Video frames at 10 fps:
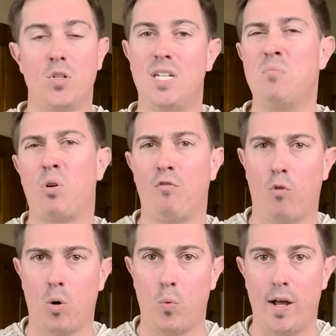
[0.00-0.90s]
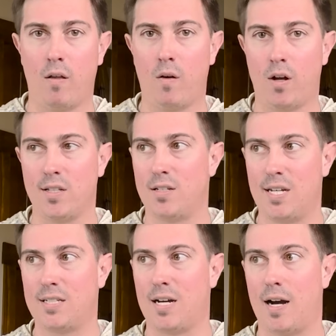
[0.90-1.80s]
didn't perform well on
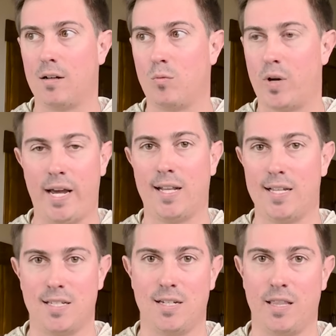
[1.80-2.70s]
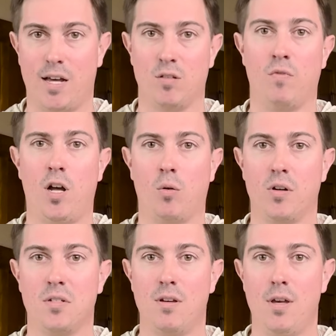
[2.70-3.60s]
TikTok when I had less than 10,000
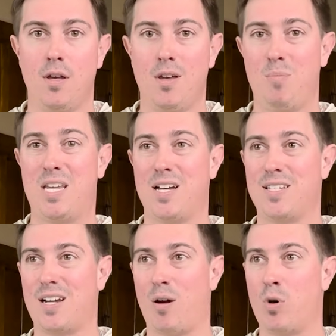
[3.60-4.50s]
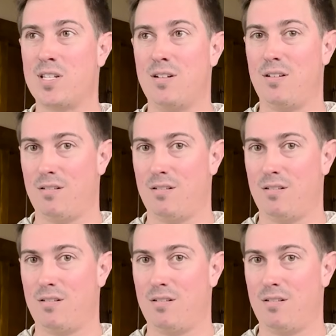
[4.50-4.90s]
followers because I wasn't